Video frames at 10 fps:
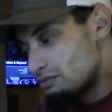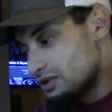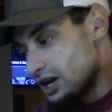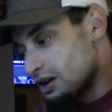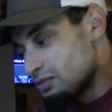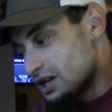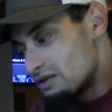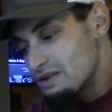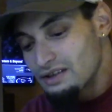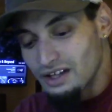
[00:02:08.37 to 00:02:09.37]
Now I'm
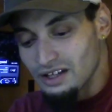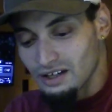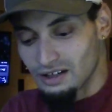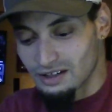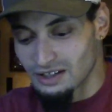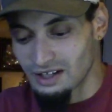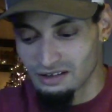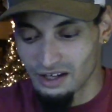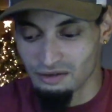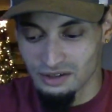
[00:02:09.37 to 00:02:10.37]
kind of rethinking it because I
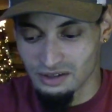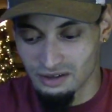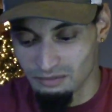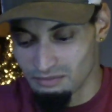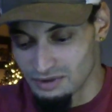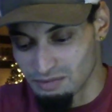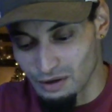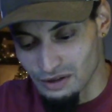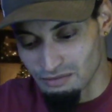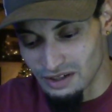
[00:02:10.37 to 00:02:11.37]
didn't think the
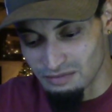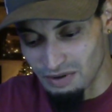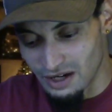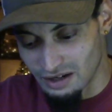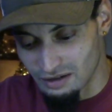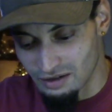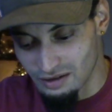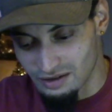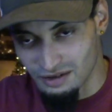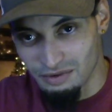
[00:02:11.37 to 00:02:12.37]
smell's gonna be this bad.
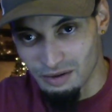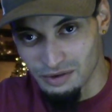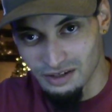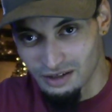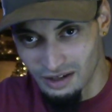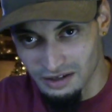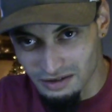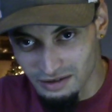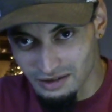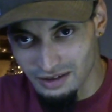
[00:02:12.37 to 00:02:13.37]
So I'm probably just gonna like
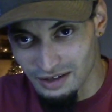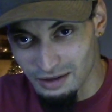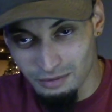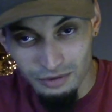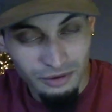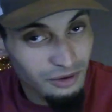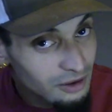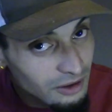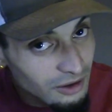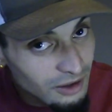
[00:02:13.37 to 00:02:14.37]
nibble.
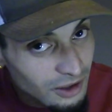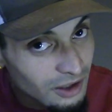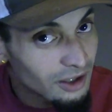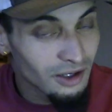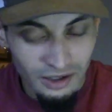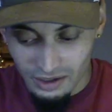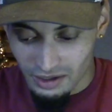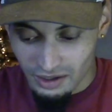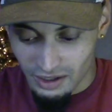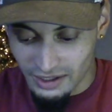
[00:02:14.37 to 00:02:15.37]

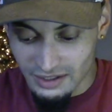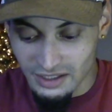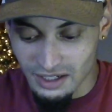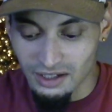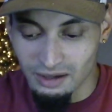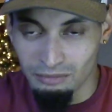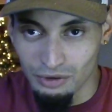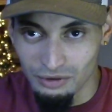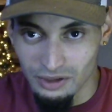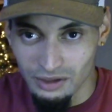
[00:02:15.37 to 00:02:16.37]
I guess it's kind of like a
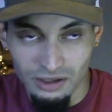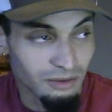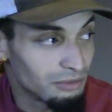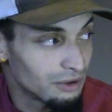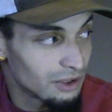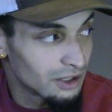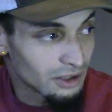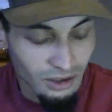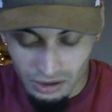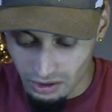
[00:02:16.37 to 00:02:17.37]
boiled
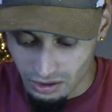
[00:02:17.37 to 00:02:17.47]
egg.